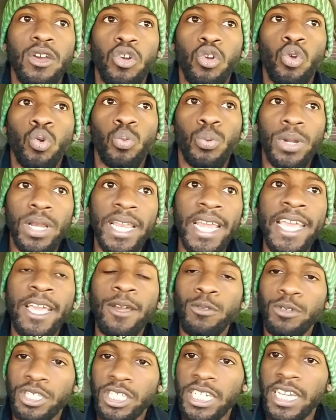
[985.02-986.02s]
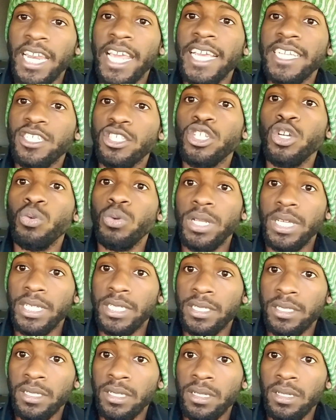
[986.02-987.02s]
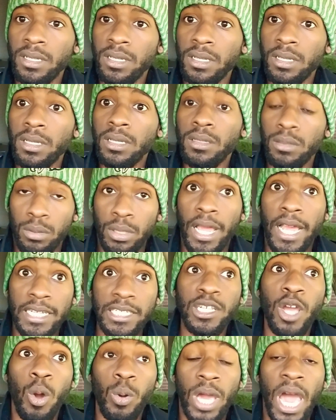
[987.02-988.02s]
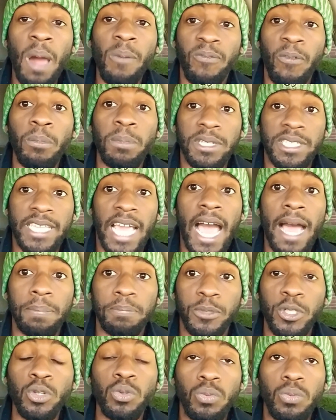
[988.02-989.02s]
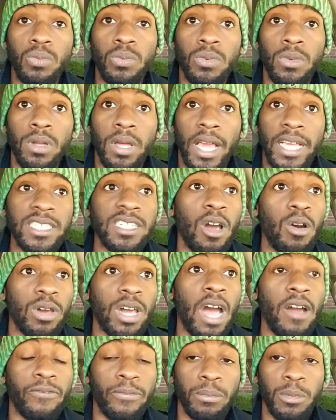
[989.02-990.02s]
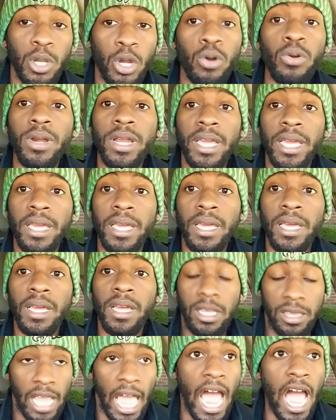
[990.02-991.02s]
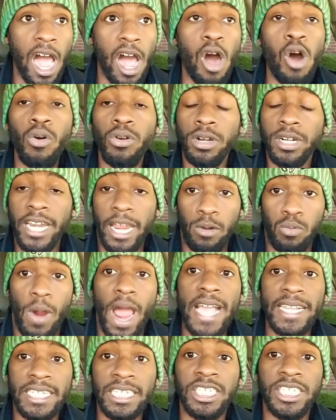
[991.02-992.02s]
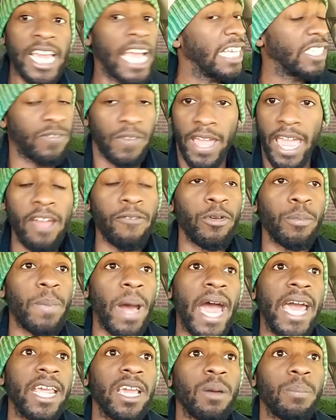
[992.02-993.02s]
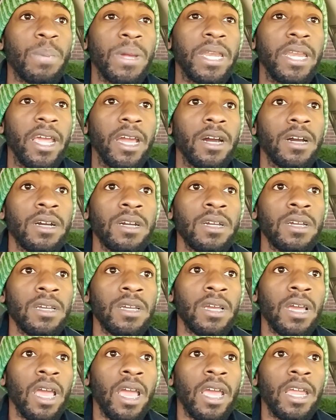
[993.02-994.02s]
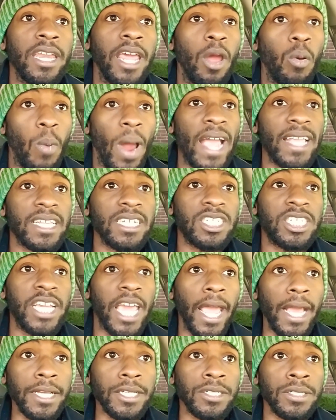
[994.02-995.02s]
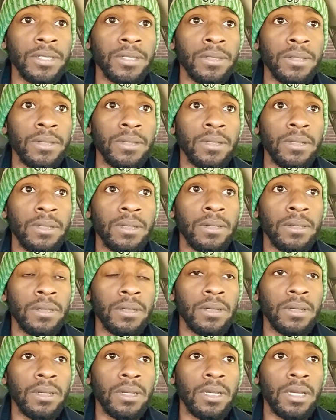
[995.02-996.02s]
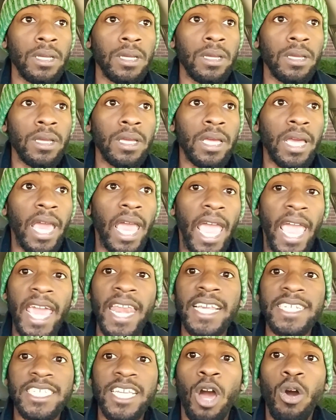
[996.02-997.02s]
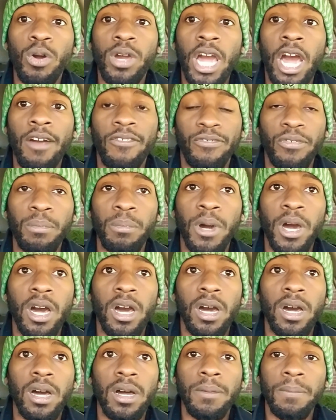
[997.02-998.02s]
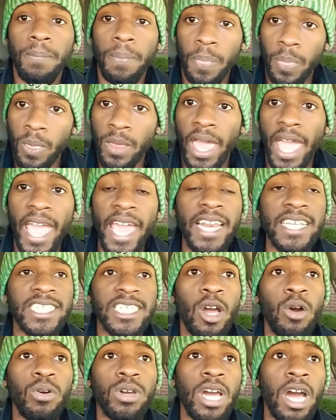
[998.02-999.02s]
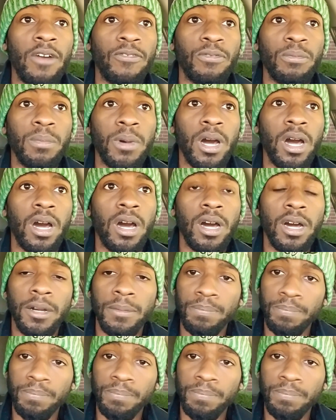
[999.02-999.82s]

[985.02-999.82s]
relinquishing his duties. Now, it's going to come from the top, too. It's going to come from Lurie, our owner. They write the checks for everybody up in there. They write the checks. And it's going to come from, Howie. And it's coming from our